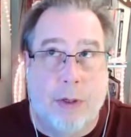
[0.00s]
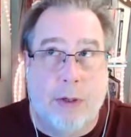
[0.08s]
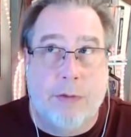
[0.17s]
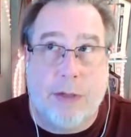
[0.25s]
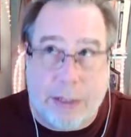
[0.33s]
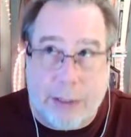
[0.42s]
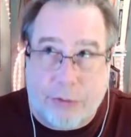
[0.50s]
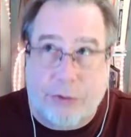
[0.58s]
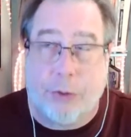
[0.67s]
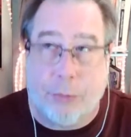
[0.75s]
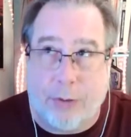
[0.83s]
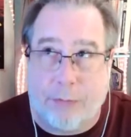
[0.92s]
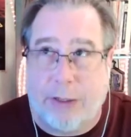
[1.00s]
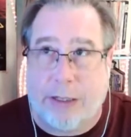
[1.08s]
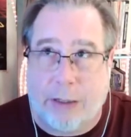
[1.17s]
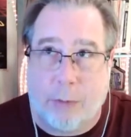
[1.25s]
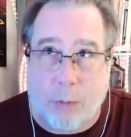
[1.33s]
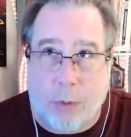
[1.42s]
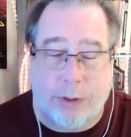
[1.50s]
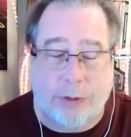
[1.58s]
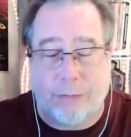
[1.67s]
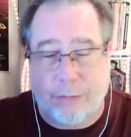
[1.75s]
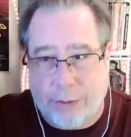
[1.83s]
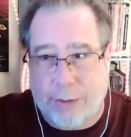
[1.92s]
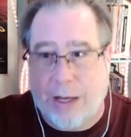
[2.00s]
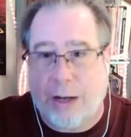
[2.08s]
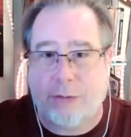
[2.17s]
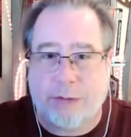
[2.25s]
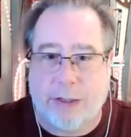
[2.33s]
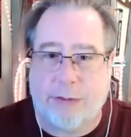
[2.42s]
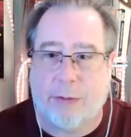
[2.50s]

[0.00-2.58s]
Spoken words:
the issue of, like I warned at the very outset,